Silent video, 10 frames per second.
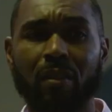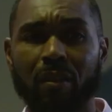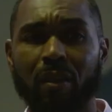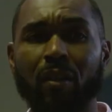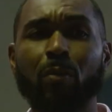
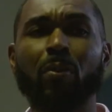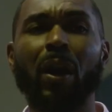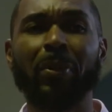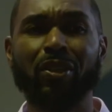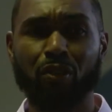could say that
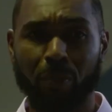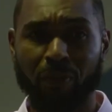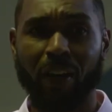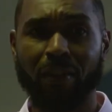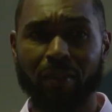Gary
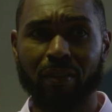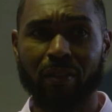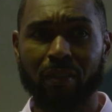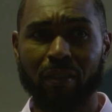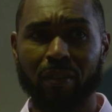represents Wes's